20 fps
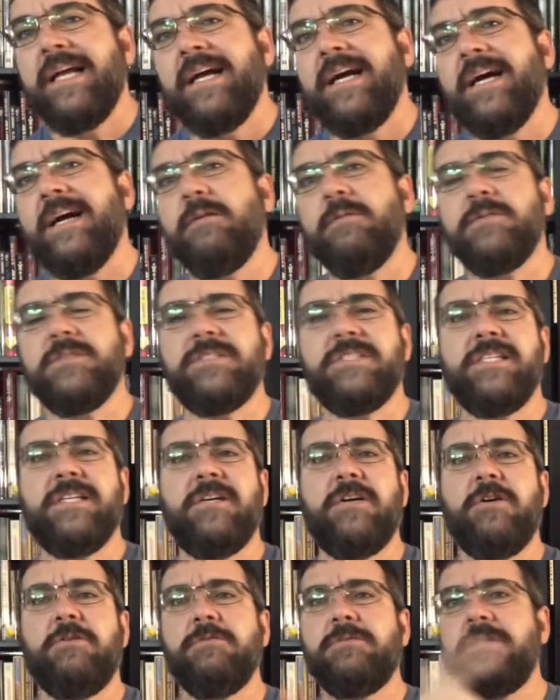I was in
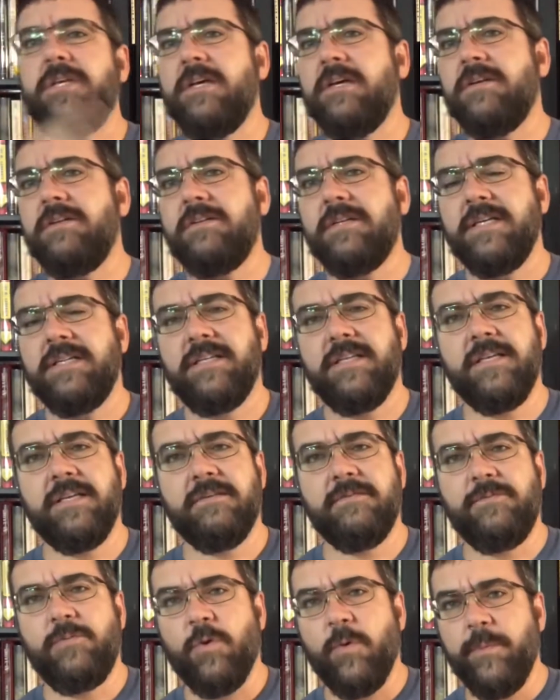a hotel, I think in
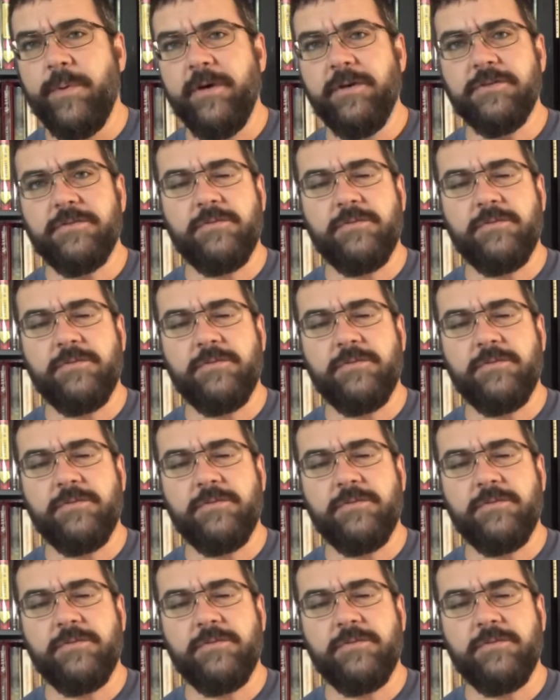Fort Pierce,